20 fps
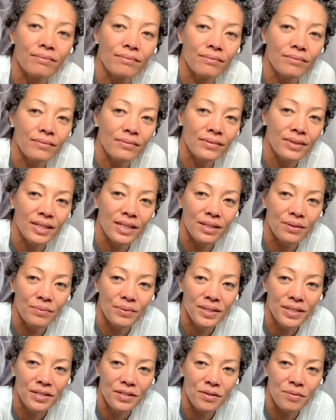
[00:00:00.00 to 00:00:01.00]
And when
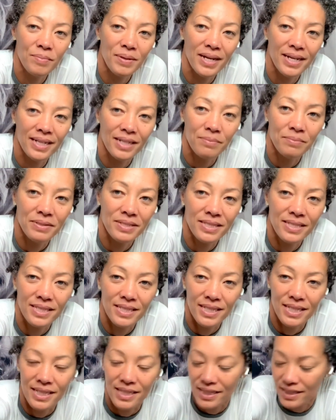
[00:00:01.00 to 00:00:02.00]
you're back up to
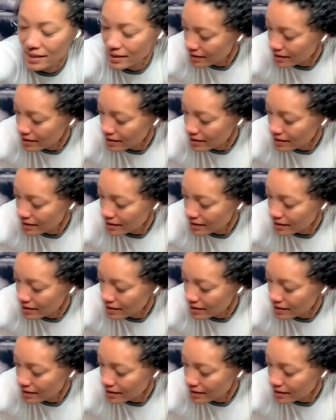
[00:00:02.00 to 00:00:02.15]
seated,